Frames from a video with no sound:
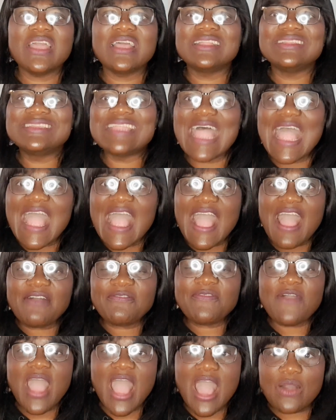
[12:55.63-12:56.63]
that
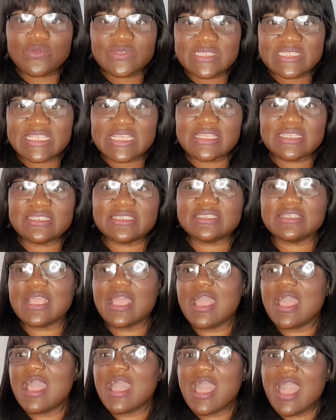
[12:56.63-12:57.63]
have houses,
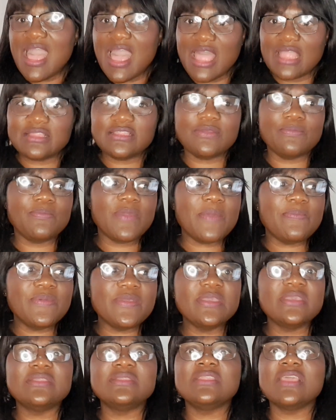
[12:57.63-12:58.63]
and
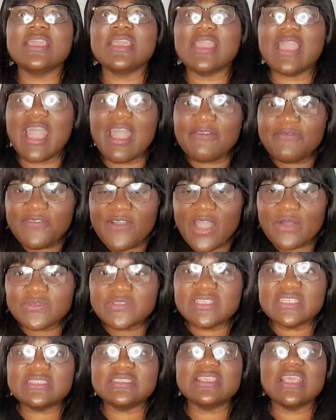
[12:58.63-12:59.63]
maybe they have
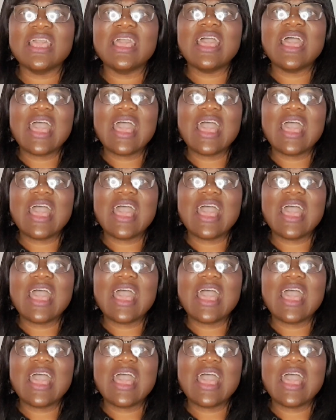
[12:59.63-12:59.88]
houses